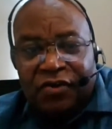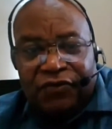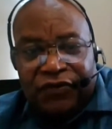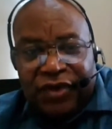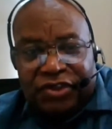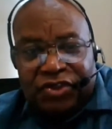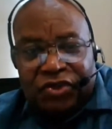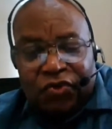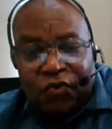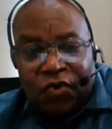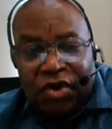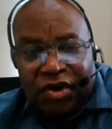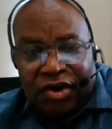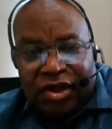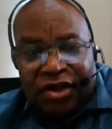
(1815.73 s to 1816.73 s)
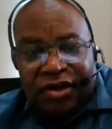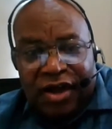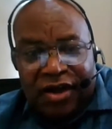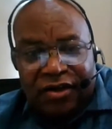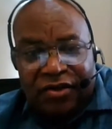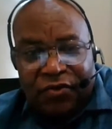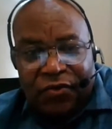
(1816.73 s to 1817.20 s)
outfits to work
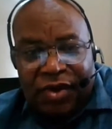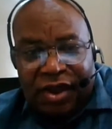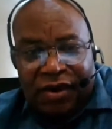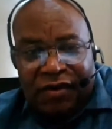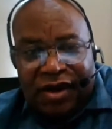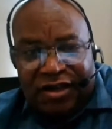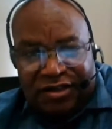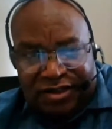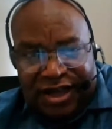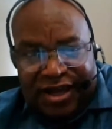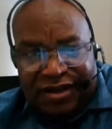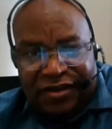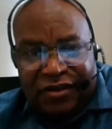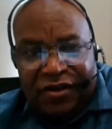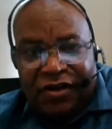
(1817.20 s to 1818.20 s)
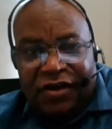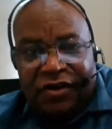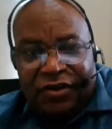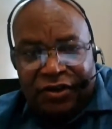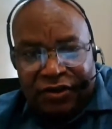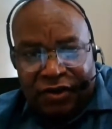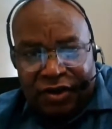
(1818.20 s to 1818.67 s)
and underwear, and Tyler
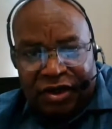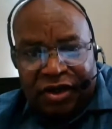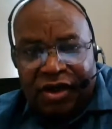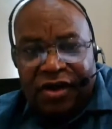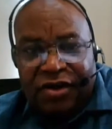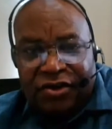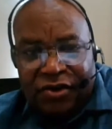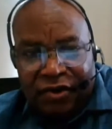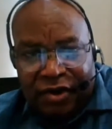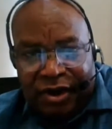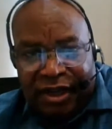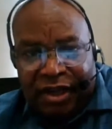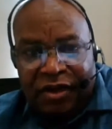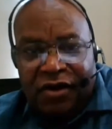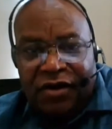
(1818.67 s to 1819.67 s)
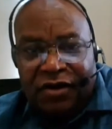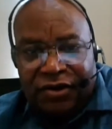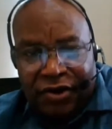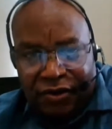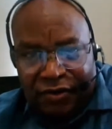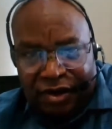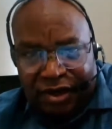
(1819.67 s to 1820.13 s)
called her on
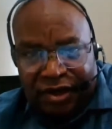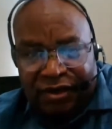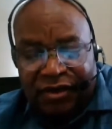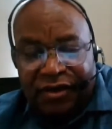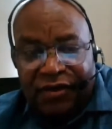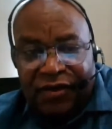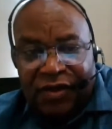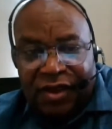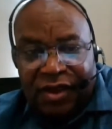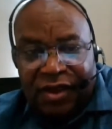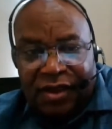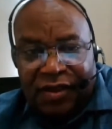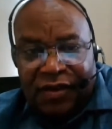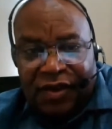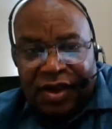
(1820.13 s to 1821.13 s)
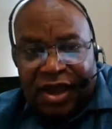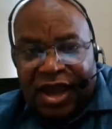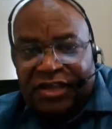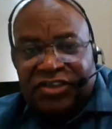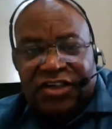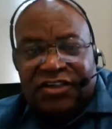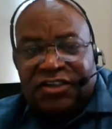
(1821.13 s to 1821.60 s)
it.
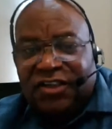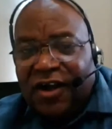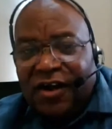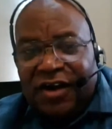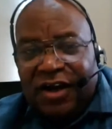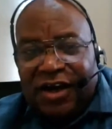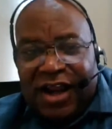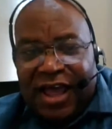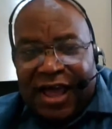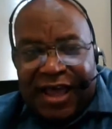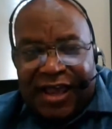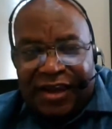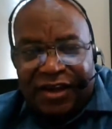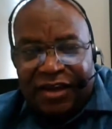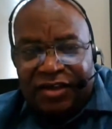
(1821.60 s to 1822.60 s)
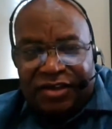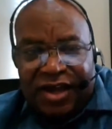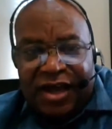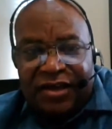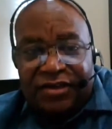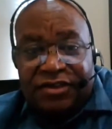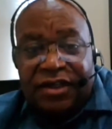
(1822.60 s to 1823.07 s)
And she started lying,
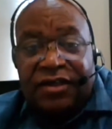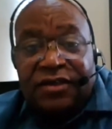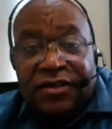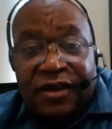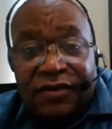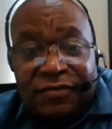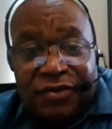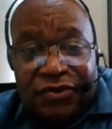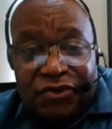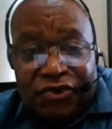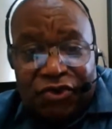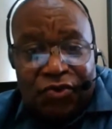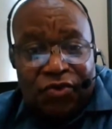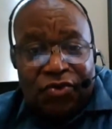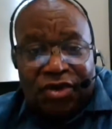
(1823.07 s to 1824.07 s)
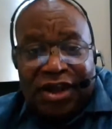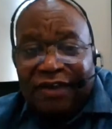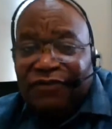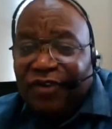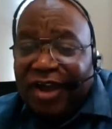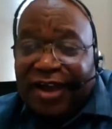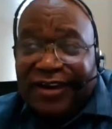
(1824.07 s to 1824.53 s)
and Tyler said, "Tell me the truth."
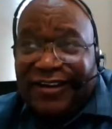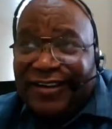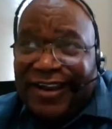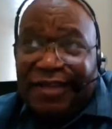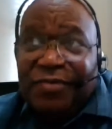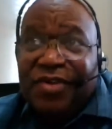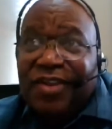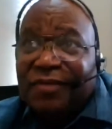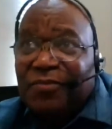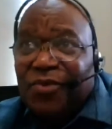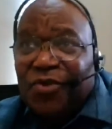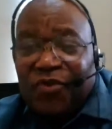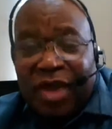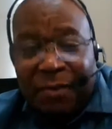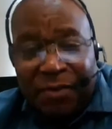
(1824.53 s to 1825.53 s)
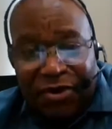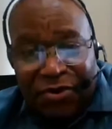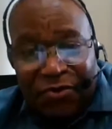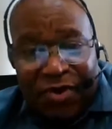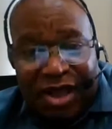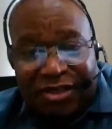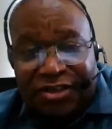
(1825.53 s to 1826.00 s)
I forgot the name of that movie. I'm going
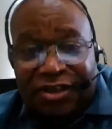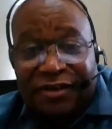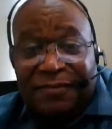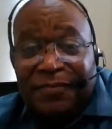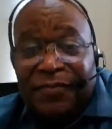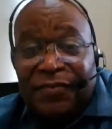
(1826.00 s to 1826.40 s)
to watch it.